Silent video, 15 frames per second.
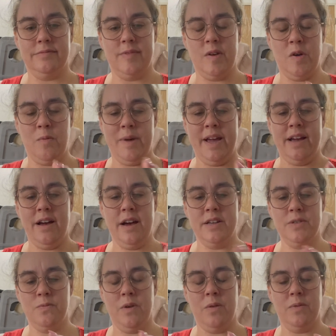Oh my
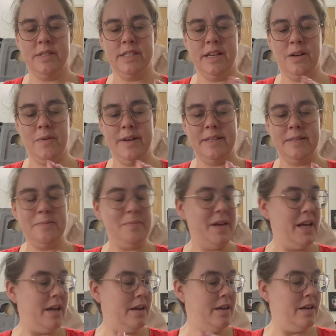gosh, what was it going to be?